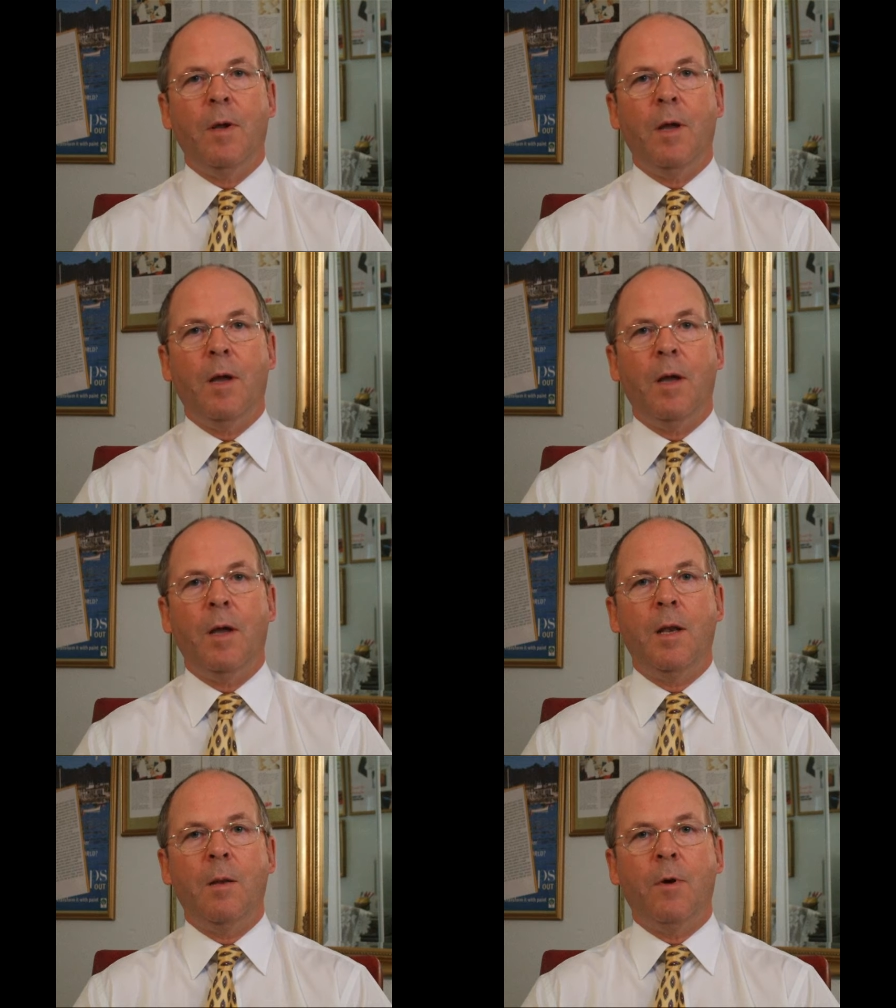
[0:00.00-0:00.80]
uh,
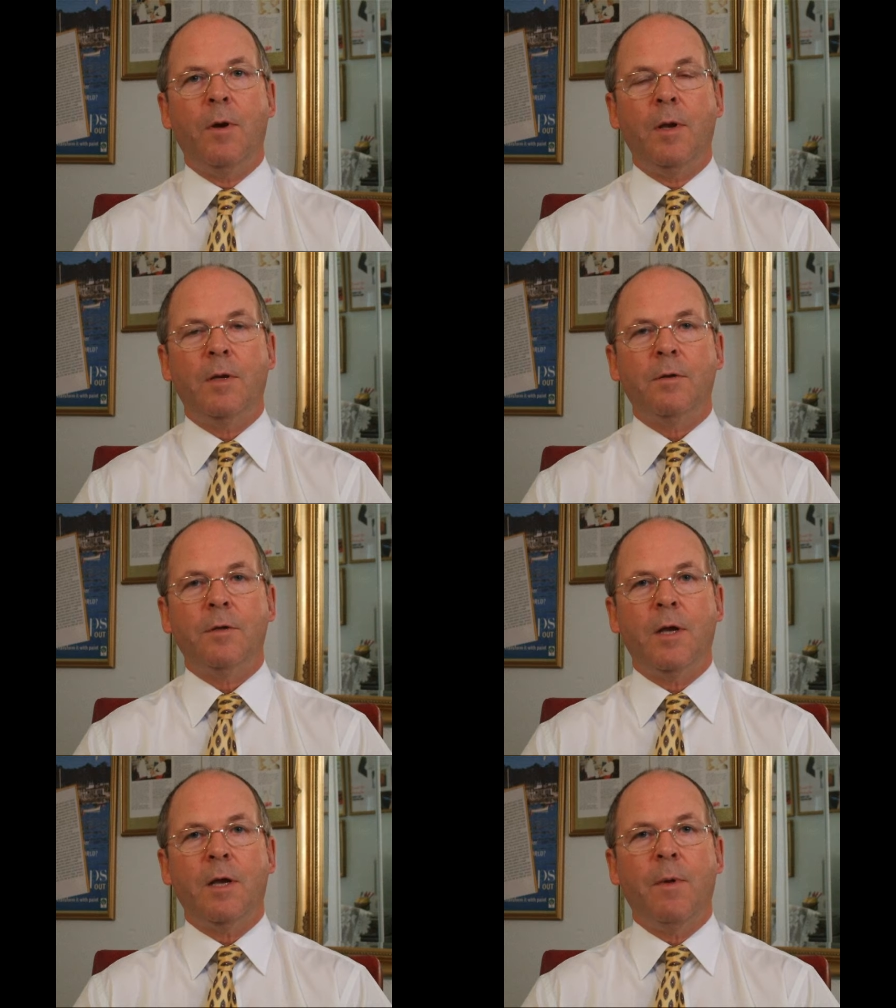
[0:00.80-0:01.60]
in the body, so
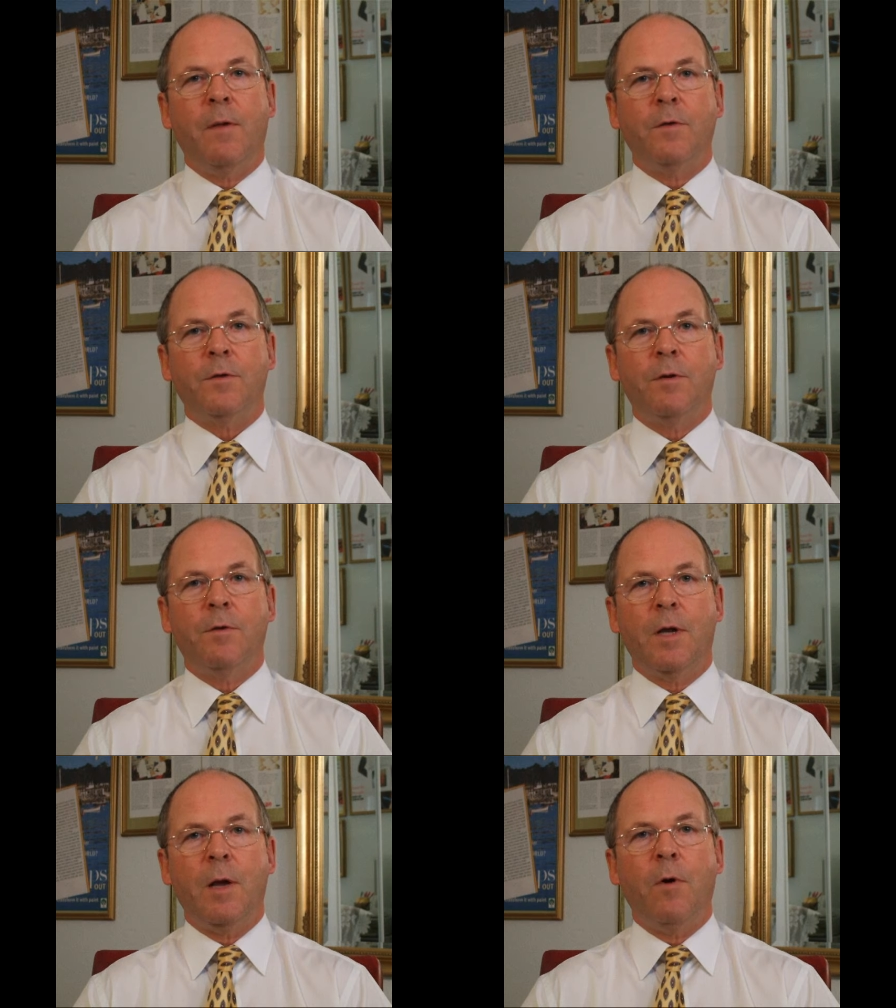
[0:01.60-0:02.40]
take a month or so
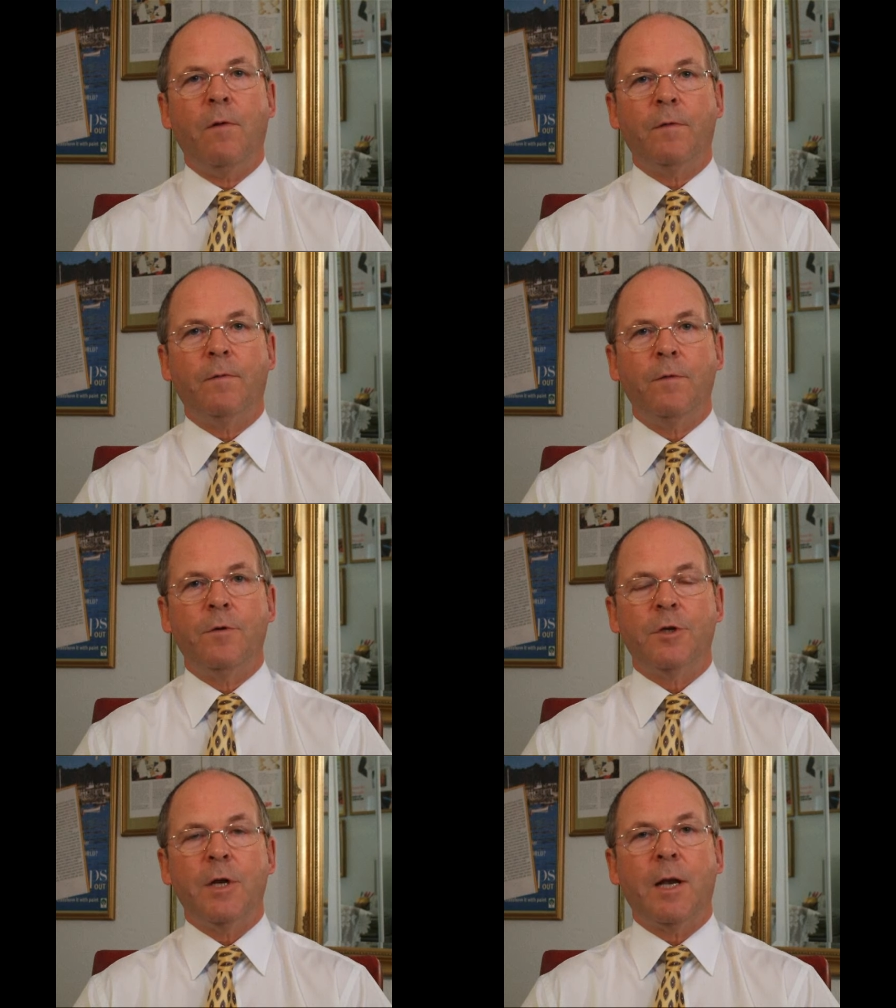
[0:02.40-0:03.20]
to come off the
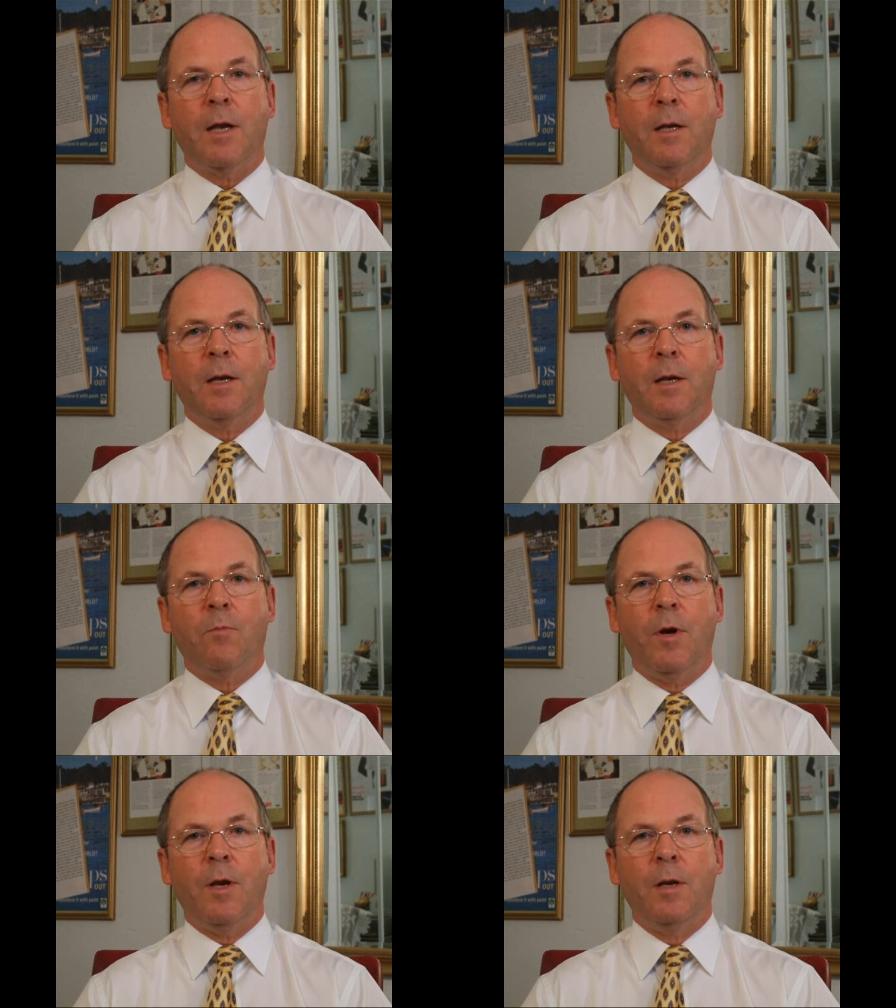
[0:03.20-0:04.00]
foods gently and let the
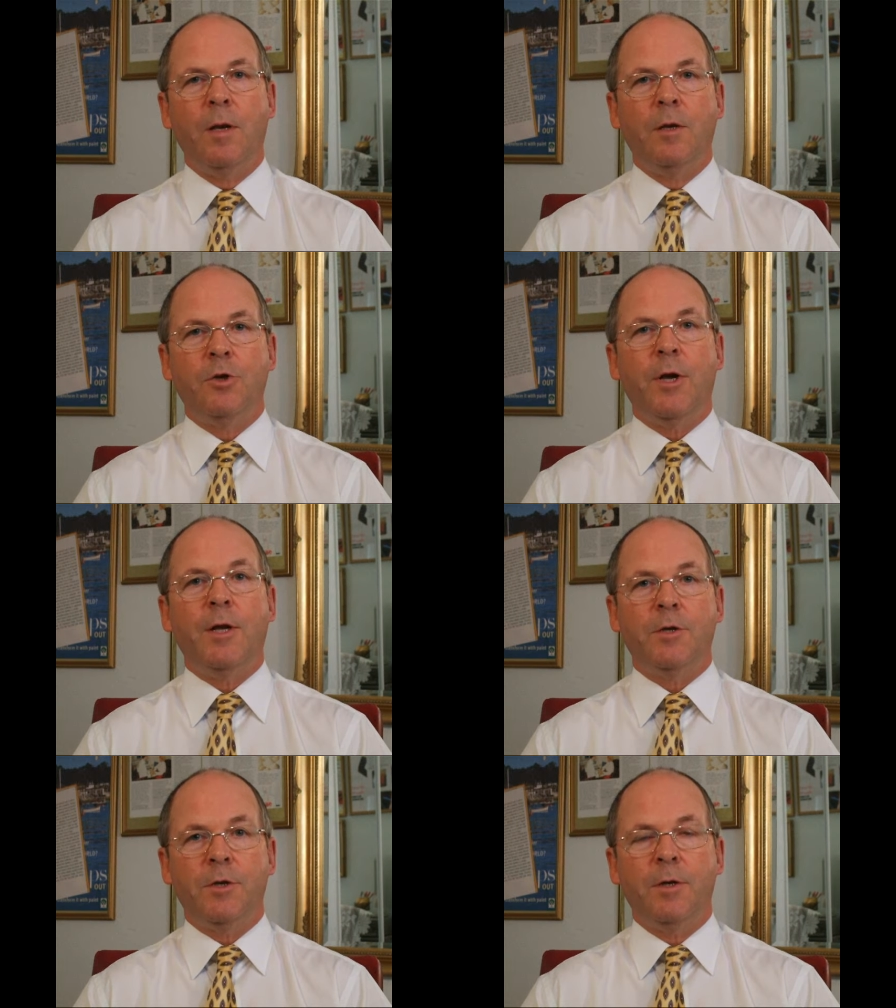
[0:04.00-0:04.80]
brain
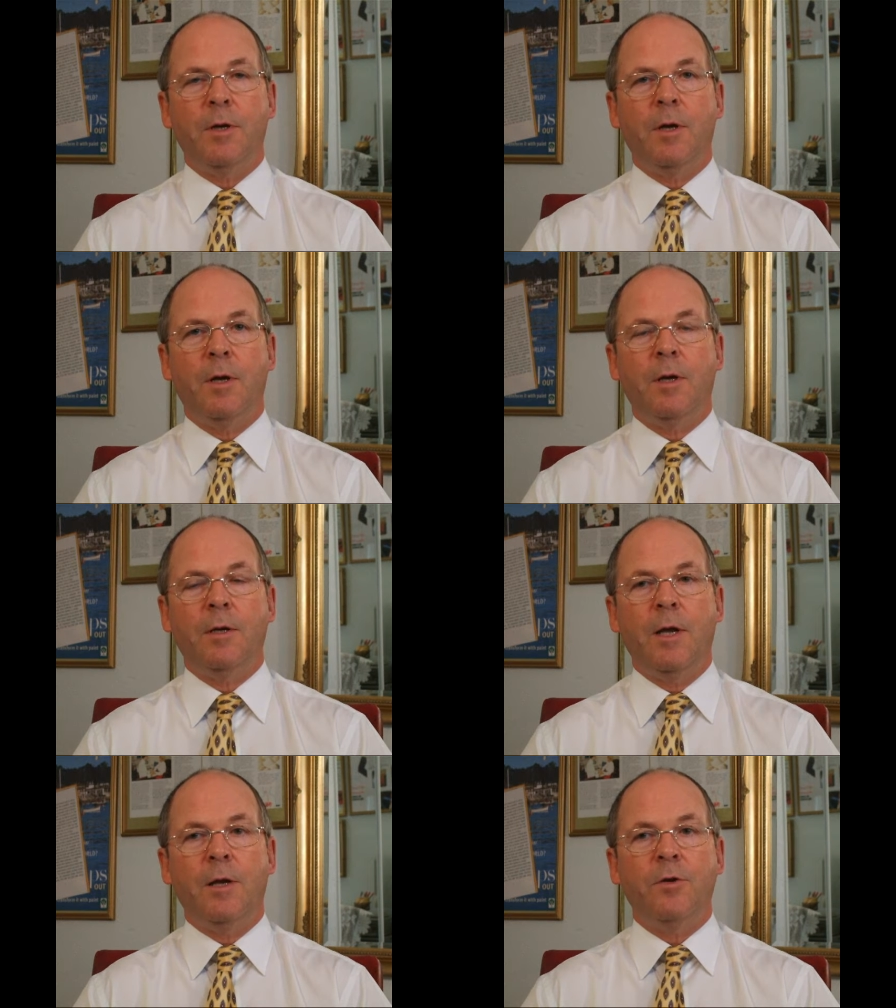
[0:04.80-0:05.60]
change uh,
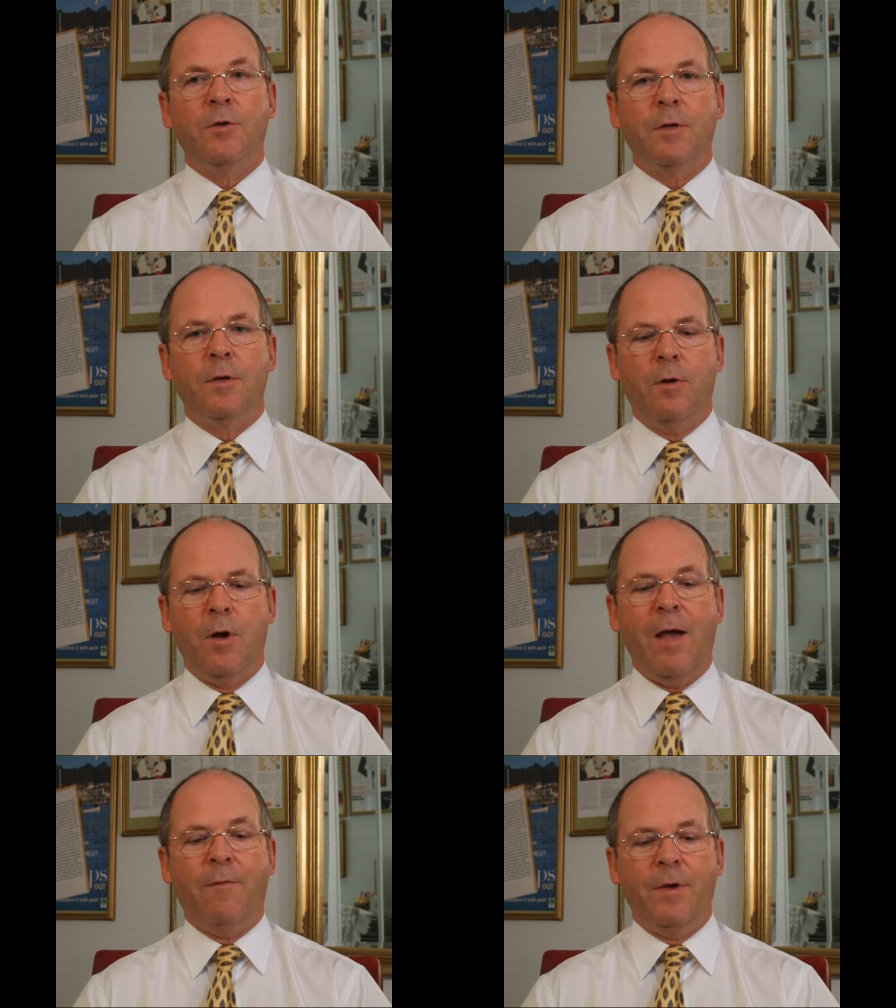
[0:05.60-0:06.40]
and get used to not
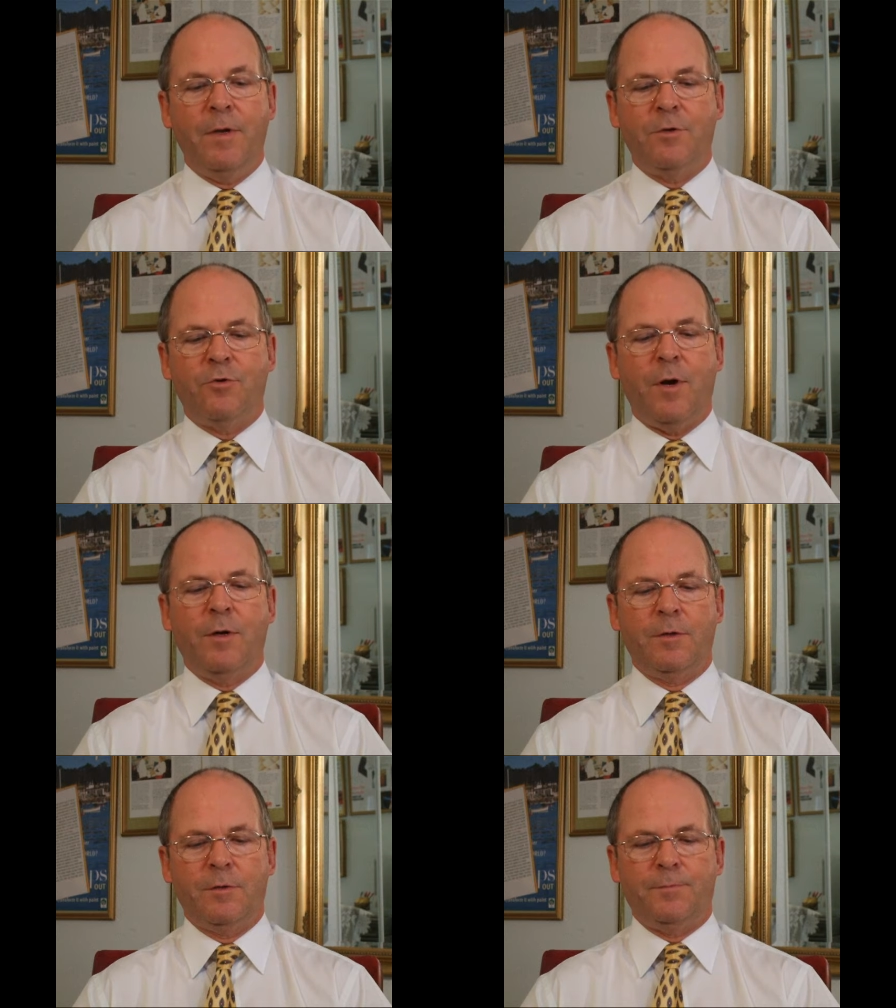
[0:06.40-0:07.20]
having these
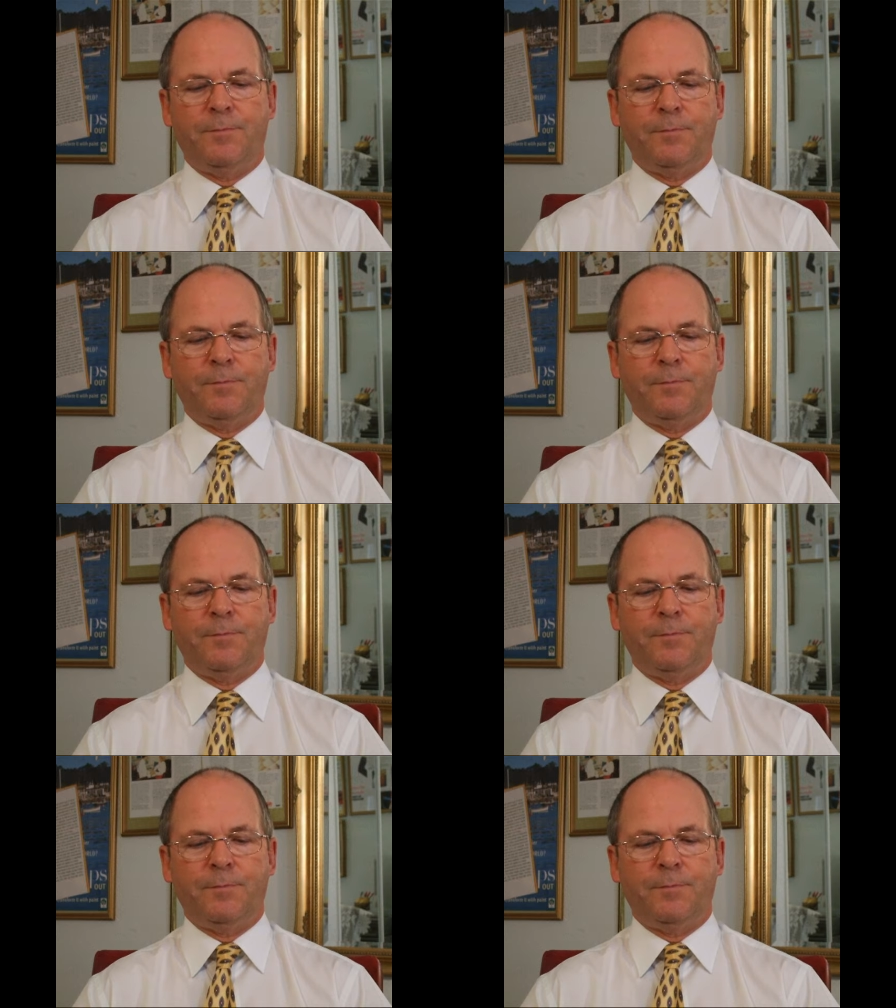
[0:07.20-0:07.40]
drugs.